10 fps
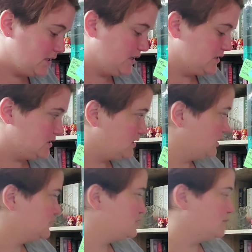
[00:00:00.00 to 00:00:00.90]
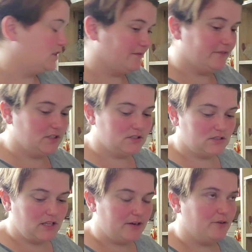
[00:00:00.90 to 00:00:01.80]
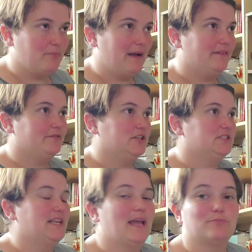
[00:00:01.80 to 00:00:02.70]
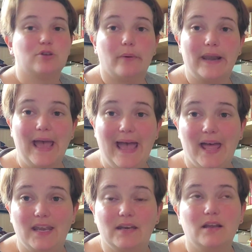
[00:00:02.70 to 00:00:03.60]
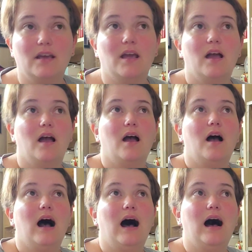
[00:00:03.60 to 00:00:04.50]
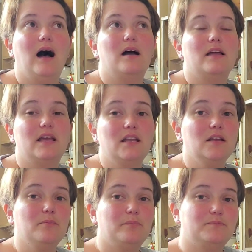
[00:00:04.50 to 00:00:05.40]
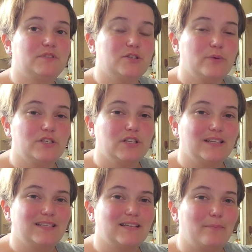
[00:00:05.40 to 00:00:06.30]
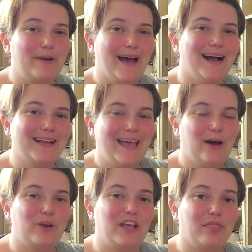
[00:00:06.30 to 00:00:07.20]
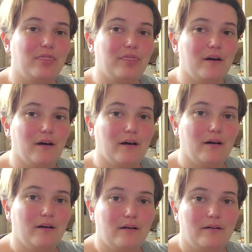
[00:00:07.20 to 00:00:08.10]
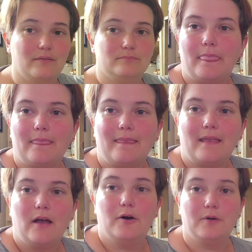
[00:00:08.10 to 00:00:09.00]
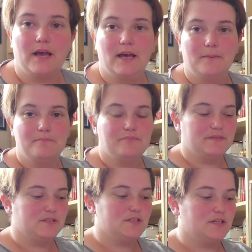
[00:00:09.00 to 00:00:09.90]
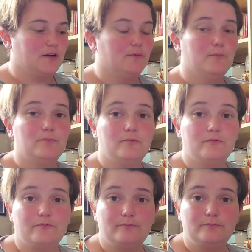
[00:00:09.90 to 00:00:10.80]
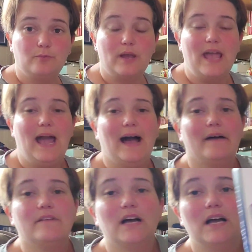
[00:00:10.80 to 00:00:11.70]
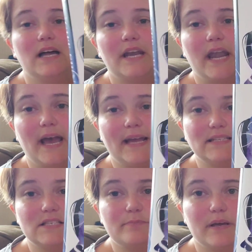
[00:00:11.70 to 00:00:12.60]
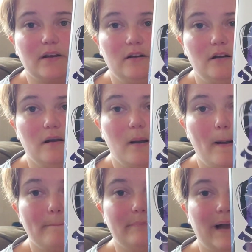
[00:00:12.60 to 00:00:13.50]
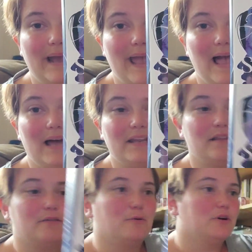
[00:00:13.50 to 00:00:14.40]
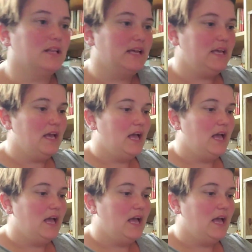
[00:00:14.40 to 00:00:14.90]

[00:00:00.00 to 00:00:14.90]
that starts with the first letter of my first name. So, an N. In a situation like this, I'm not counting the. Okay, so we have Night Spinner by Addie Thorley.